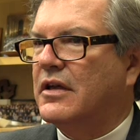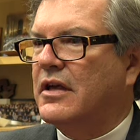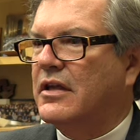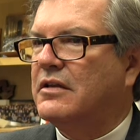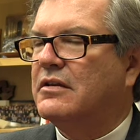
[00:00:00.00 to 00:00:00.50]

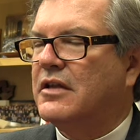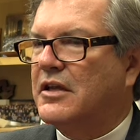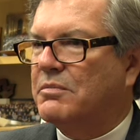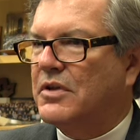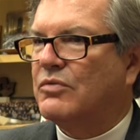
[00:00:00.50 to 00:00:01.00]
and it
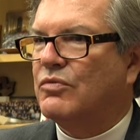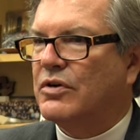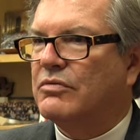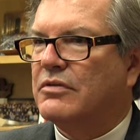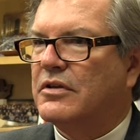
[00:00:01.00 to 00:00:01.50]
deeply
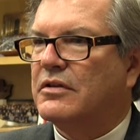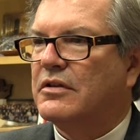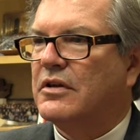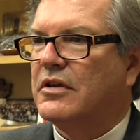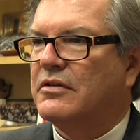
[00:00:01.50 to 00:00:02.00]
wounded
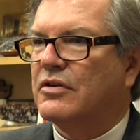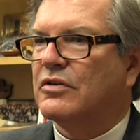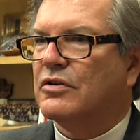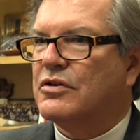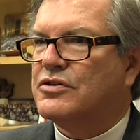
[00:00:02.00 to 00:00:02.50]
the
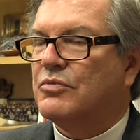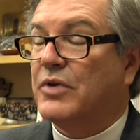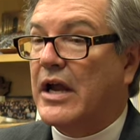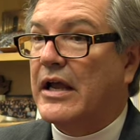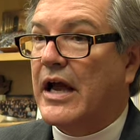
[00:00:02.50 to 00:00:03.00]
clergy.
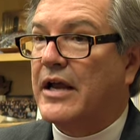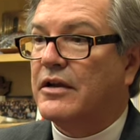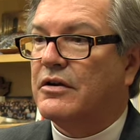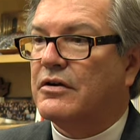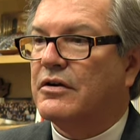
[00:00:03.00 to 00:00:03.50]
When I got
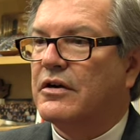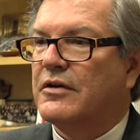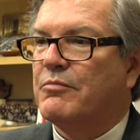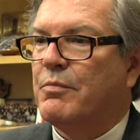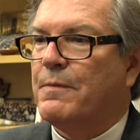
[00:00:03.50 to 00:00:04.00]
here,
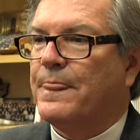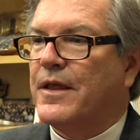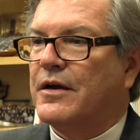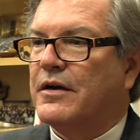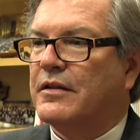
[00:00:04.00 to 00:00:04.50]

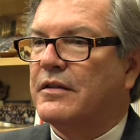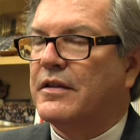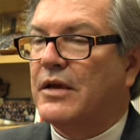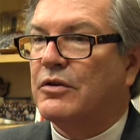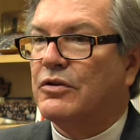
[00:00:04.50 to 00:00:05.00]

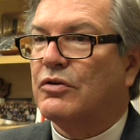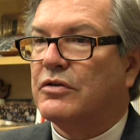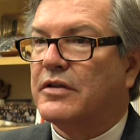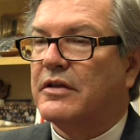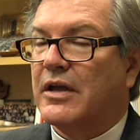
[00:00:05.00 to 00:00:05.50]

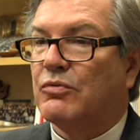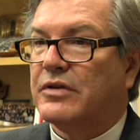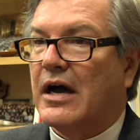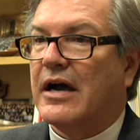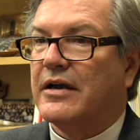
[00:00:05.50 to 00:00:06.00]
they were
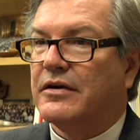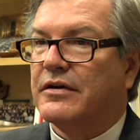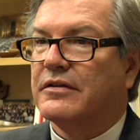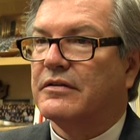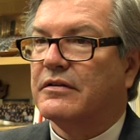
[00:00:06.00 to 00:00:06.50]

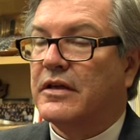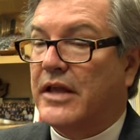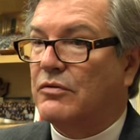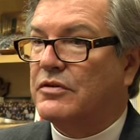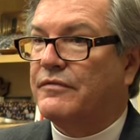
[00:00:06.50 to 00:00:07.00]
tired, and
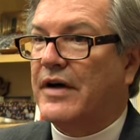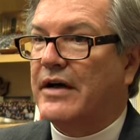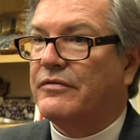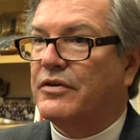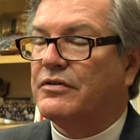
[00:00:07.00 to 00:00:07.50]
that was
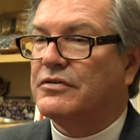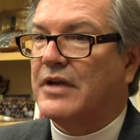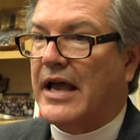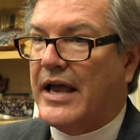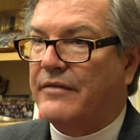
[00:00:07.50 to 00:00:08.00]
5 years
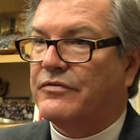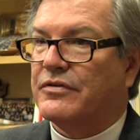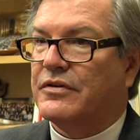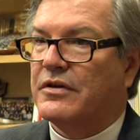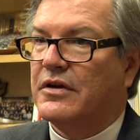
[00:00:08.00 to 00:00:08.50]

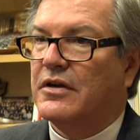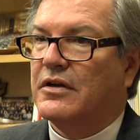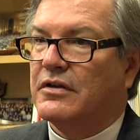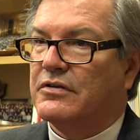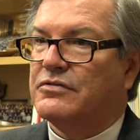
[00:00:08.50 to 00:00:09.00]
after
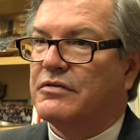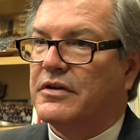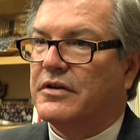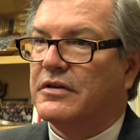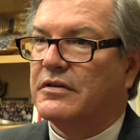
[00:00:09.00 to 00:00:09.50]

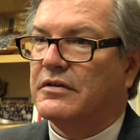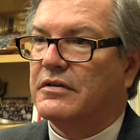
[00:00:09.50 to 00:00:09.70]
Katrina.